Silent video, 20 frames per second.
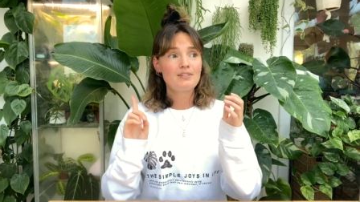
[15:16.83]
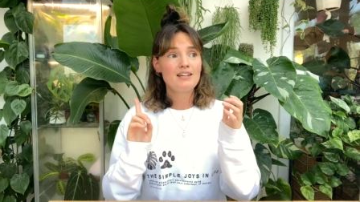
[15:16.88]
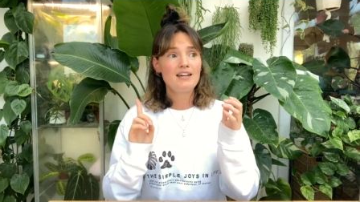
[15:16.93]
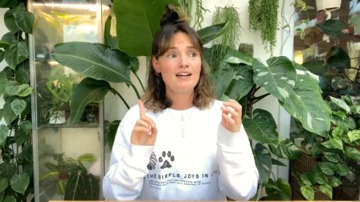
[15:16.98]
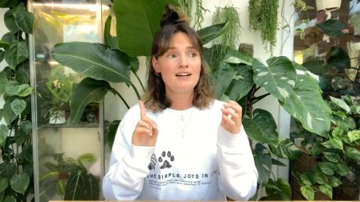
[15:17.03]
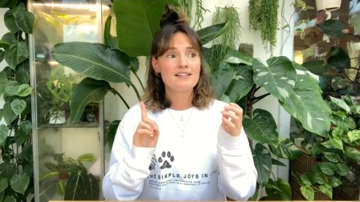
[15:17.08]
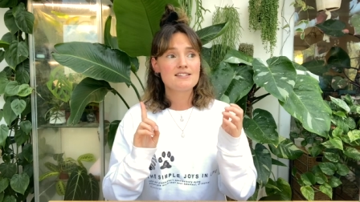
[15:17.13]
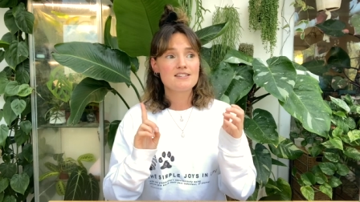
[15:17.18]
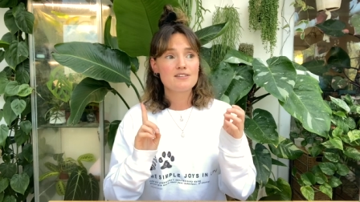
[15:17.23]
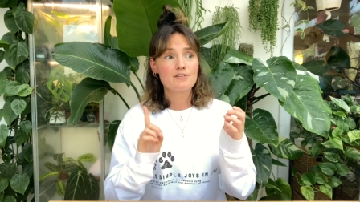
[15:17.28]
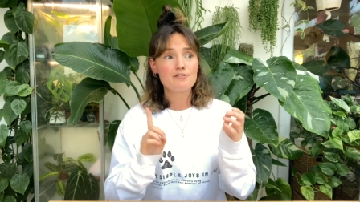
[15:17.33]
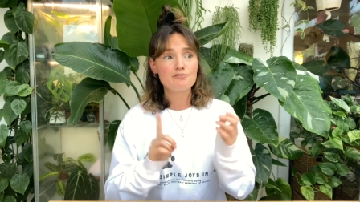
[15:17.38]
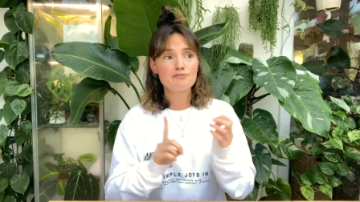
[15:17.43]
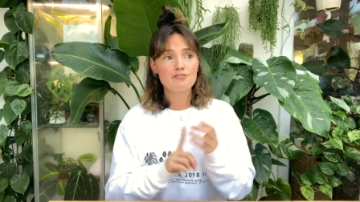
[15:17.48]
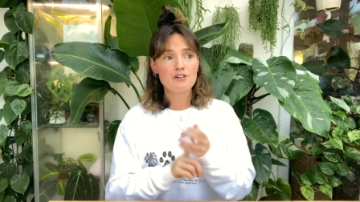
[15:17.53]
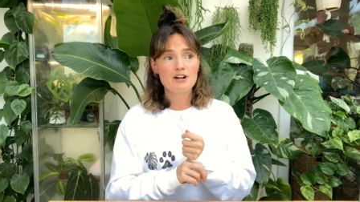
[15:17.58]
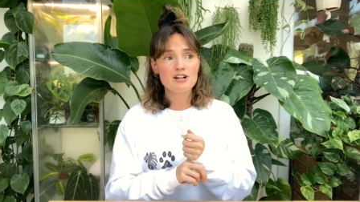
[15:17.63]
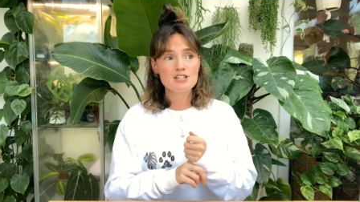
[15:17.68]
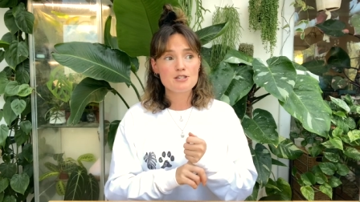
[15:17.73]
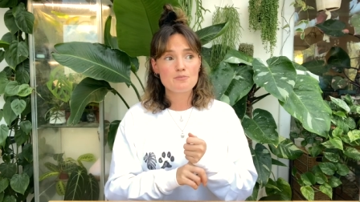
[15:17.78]
And the
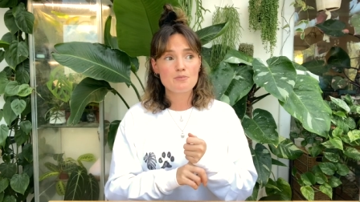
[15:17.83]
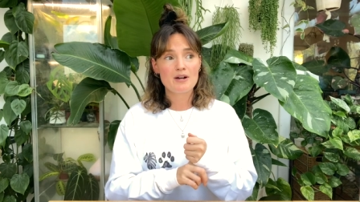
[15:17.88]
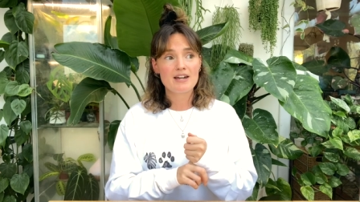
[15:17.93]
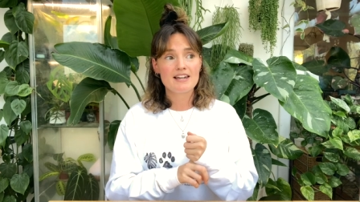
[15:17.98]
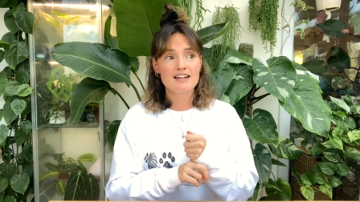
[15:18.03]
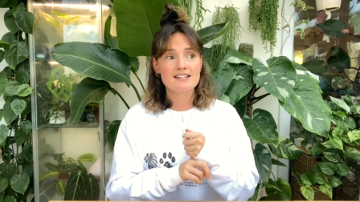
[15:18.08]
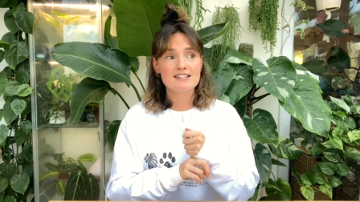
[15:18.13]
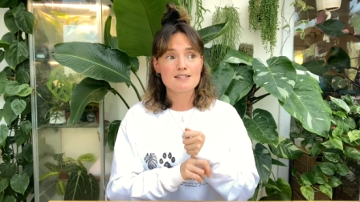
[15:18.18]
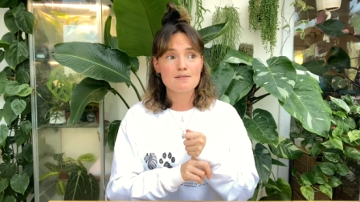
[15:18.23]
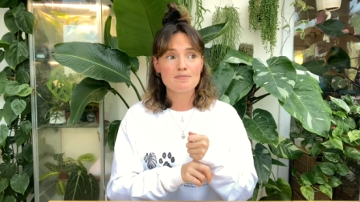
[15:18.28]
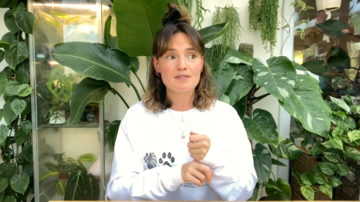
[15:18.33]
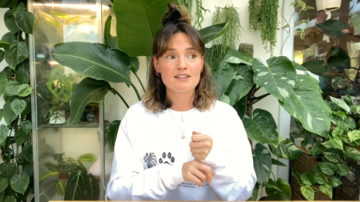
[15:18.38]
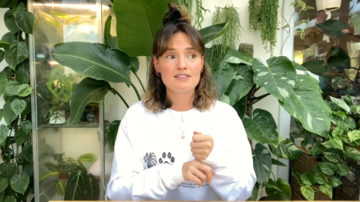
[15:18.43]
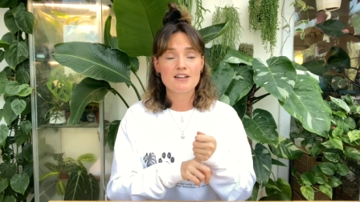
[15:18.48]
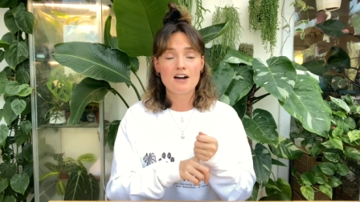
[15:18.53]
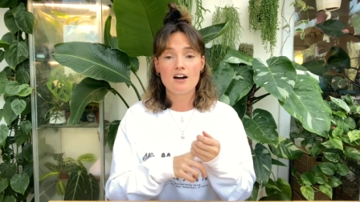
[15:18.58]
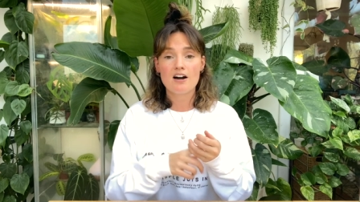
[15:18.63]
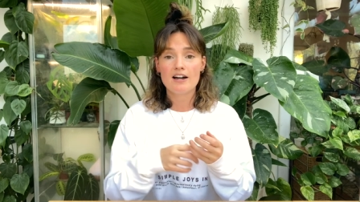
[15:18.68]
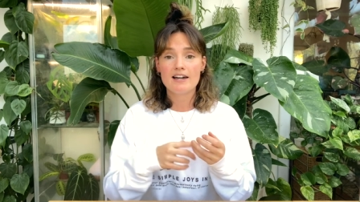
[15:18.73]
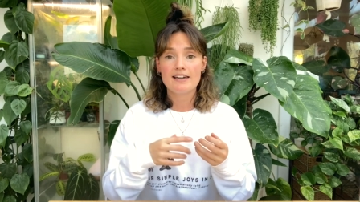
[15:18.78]
first way is something
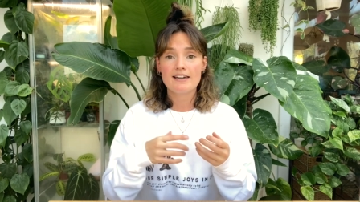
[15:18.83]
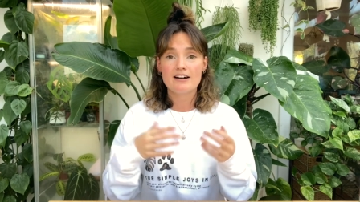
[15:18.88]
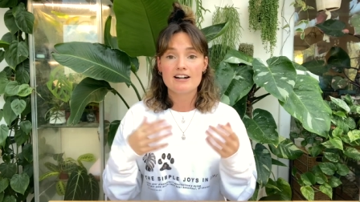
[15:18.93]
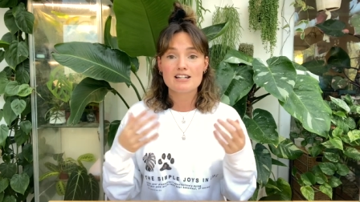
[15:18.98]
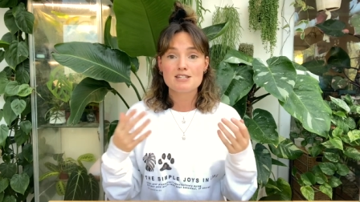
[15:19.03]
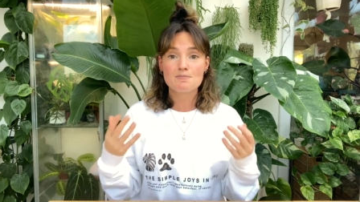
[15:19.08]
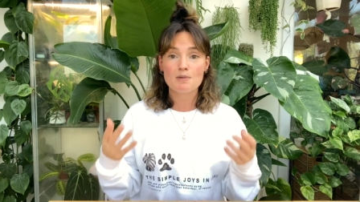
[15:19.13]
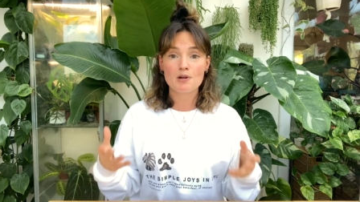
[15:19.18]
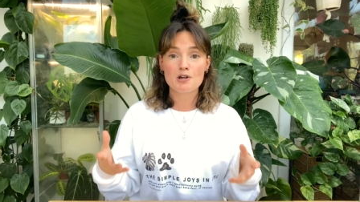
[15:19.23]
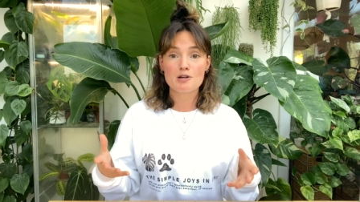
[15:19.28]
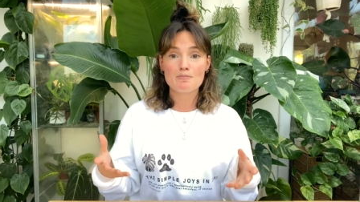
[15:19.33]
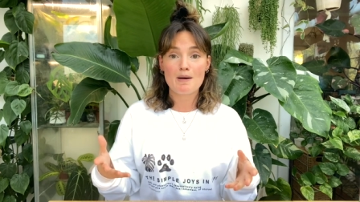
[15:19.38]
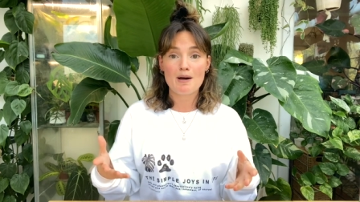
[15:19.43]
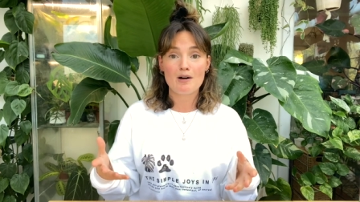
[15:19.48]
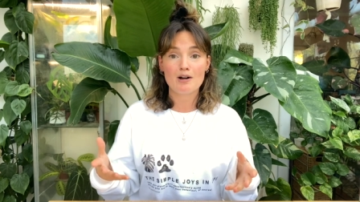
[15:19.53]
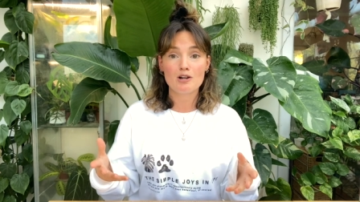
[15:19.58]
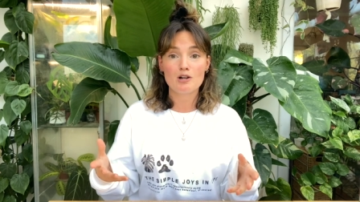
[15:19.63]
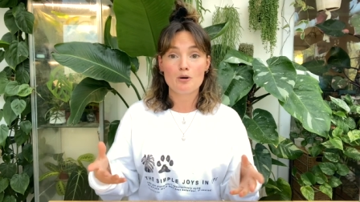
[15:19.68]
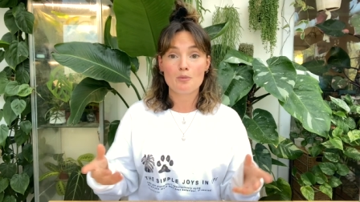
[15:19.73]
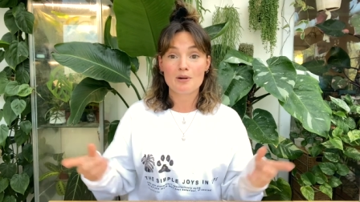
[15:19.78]
that I spoke
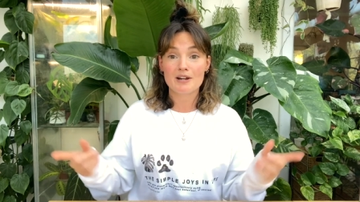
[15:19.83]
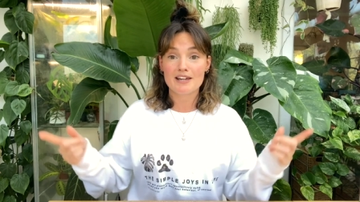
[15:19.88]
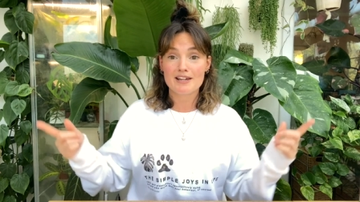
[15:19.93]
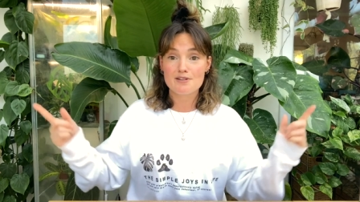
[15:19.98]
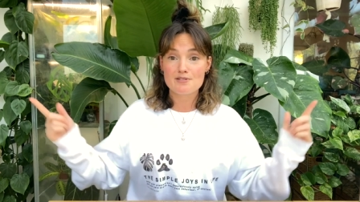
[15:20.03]
about a lot when I